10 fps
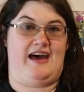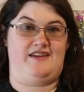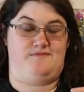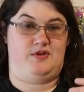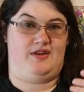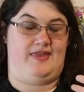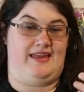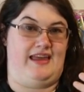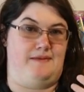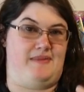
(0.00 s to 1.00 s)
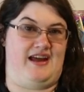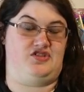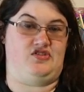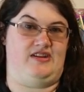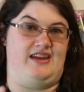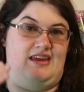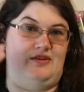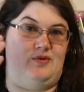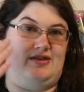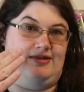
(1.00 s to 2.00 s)
I've put the battery
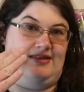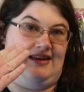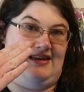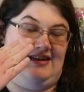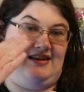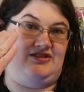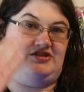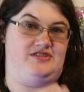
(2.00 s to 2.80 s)
with the